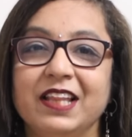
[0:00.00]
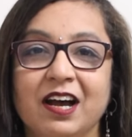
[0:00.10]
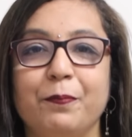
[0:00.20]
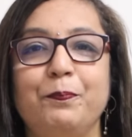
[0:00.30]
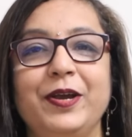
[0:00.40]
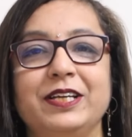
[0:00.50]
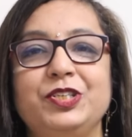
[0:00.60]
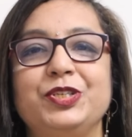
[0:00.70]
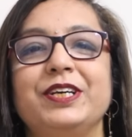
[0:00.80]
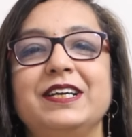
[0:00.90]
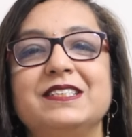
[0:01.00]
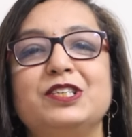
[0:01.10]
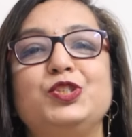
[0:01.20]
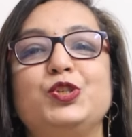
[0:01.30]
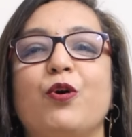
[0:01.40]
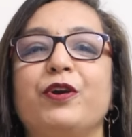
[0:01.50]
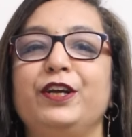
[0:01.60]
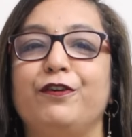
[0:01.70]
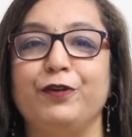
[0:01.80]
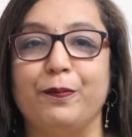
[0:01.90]
A pitch is a
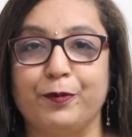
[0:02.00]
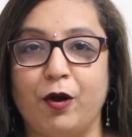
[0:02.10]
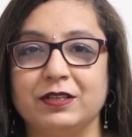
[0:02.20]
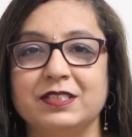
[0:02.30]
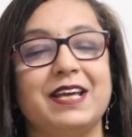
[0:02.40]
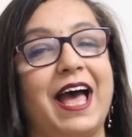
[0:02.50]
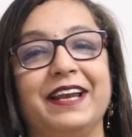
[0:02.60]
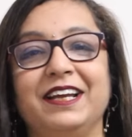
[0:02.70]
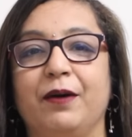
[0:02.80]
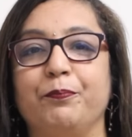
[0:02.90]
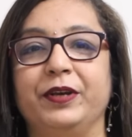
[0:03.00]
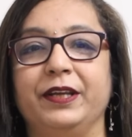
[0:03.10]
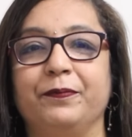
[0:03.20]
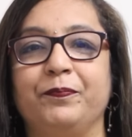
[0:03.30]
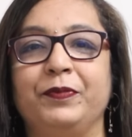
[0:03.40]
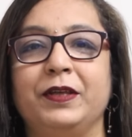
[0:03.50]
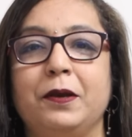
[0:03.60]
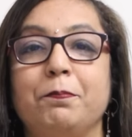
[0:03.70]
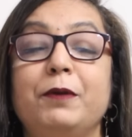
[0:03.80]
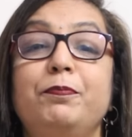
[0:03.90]
story of your product and company.
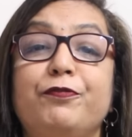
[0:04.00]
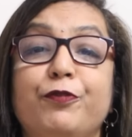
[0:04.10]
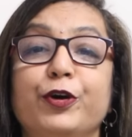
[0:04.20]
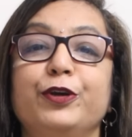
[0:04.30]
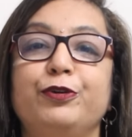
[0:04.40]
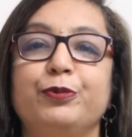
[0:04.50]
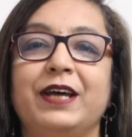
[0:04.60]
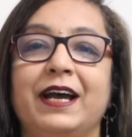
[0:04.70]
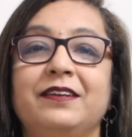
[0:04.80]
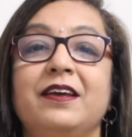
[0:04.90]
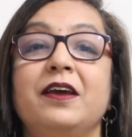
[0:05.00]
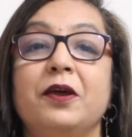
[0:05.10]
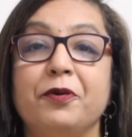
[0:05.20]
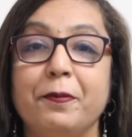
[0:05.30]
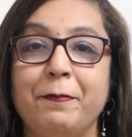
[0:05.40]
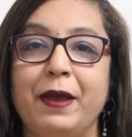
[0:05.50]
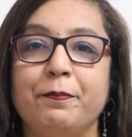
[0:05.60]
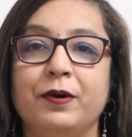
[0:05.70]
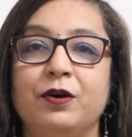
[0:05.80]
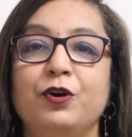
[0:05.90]
But before you do that,
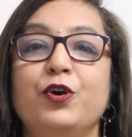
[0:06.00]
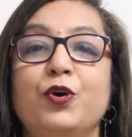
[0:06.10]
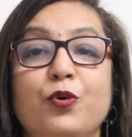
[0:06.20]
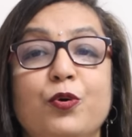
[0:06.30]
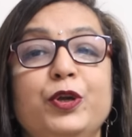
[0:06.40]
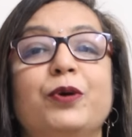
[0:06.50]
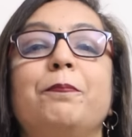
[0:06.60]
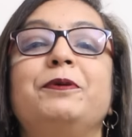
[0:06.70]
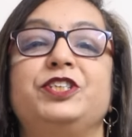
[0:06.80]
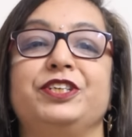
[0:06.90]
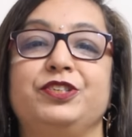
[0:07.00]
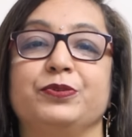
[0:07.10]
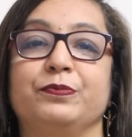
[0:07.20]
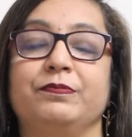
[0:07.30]
remember who you are pitching to.